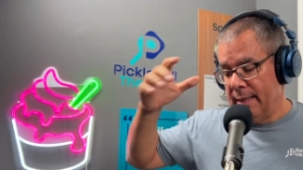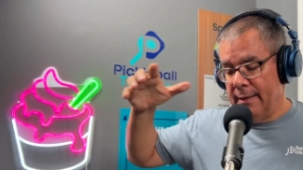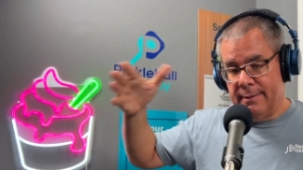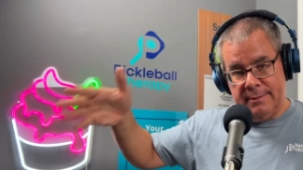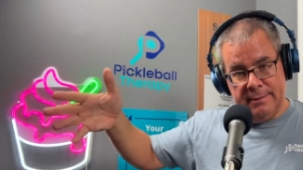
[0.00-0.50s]

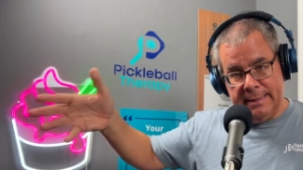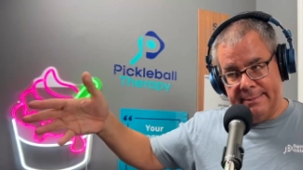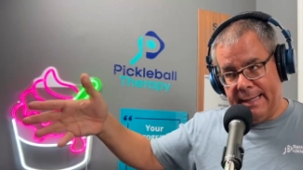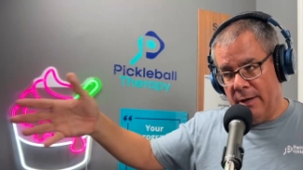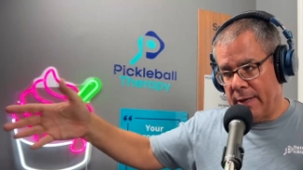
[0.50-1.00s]
to
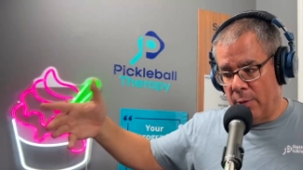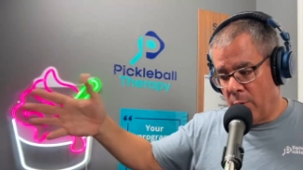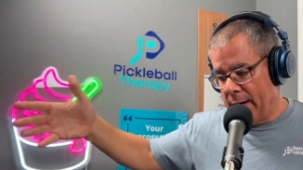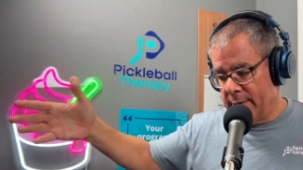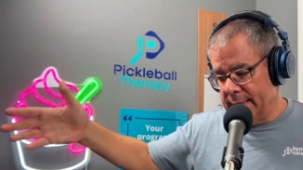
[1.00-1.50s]
say, okay,
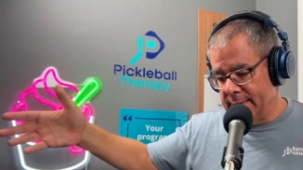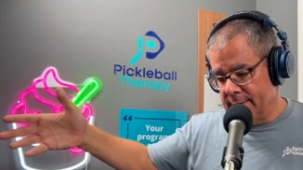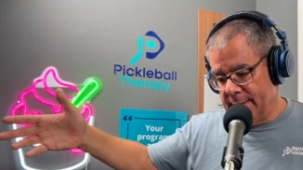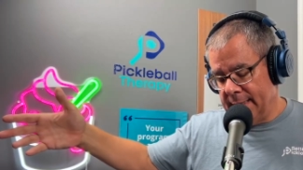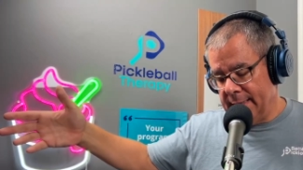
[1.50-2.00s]
where's
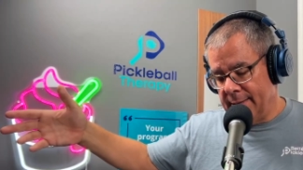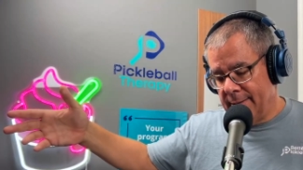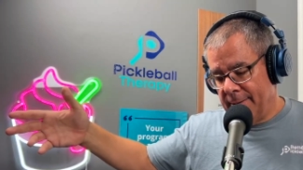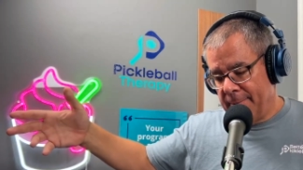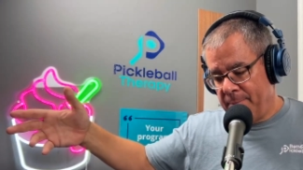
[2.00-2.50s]

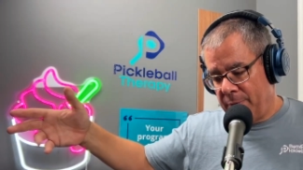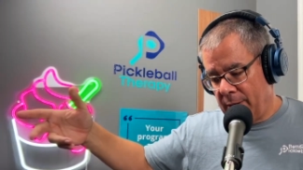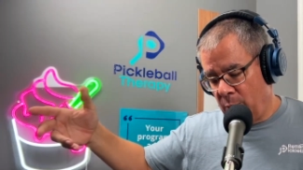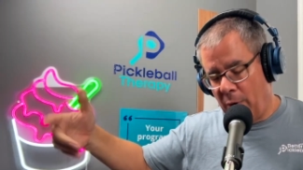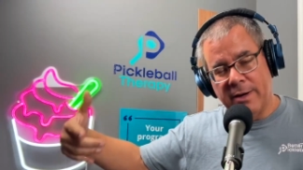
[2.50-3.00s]

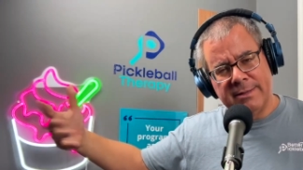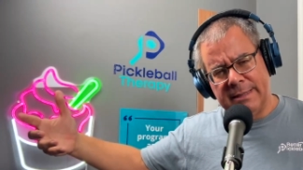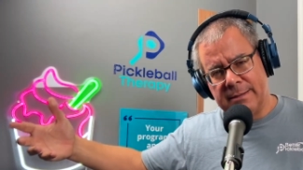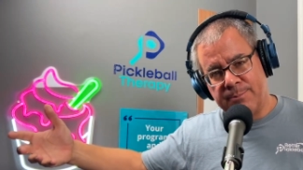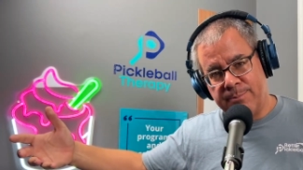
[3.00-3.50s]

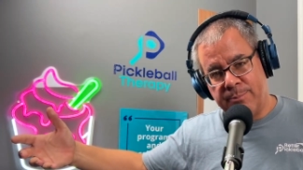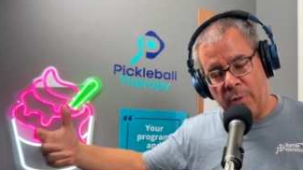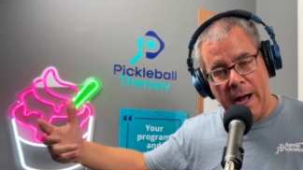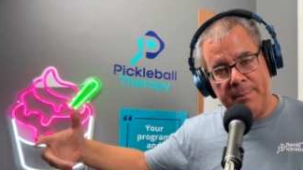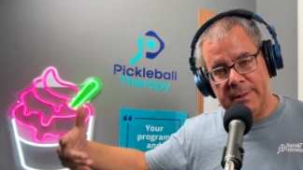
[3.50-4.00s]
this
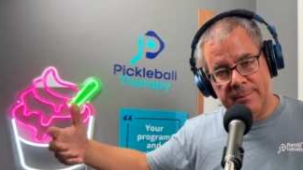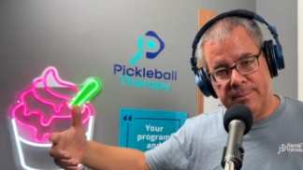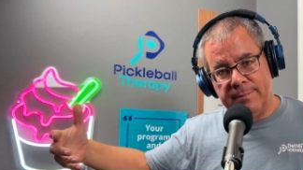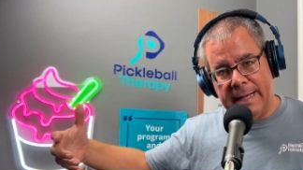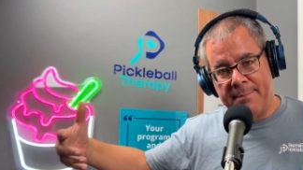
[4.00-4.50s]

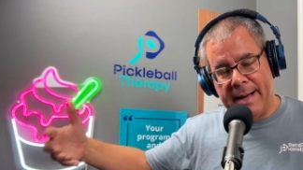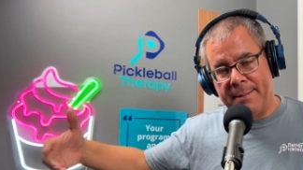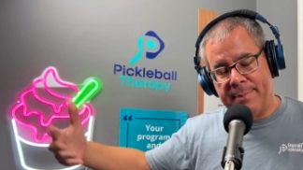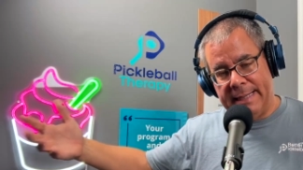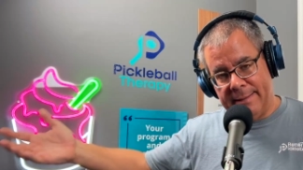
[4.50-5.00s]
problem that
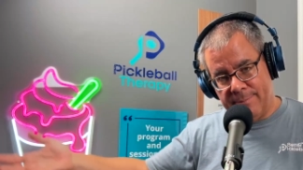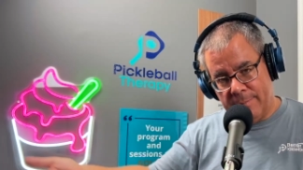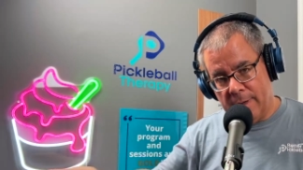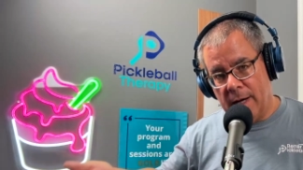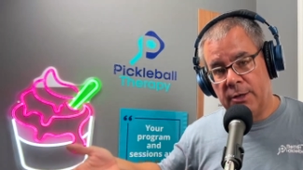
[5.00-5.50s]
might be
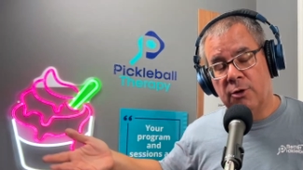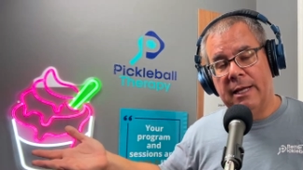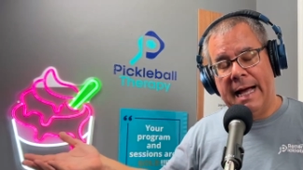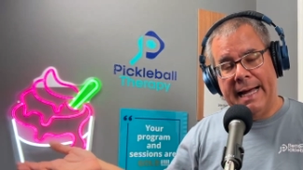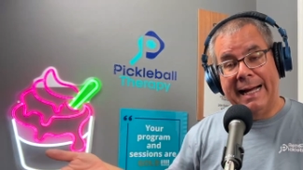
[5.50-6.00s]

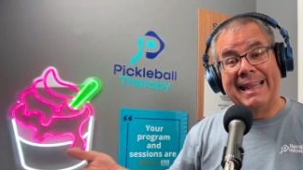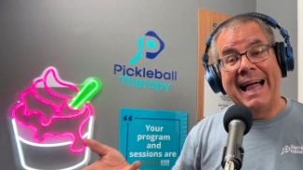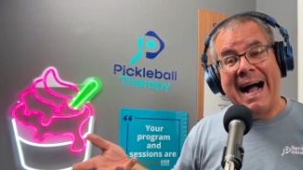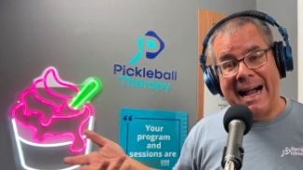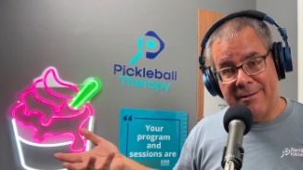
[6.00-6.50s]
underlying a
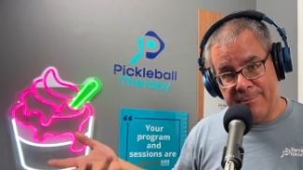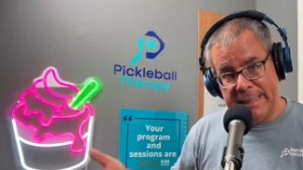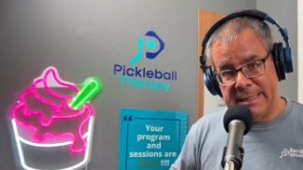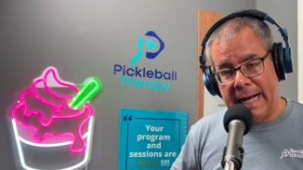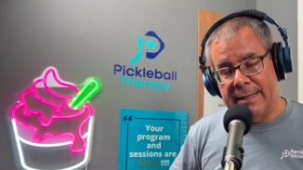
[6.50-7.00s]
lot of my
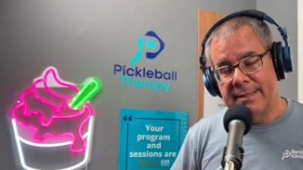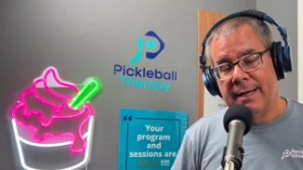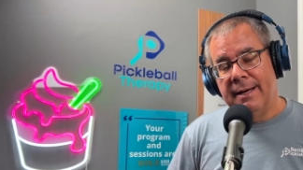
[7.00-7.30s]
shots?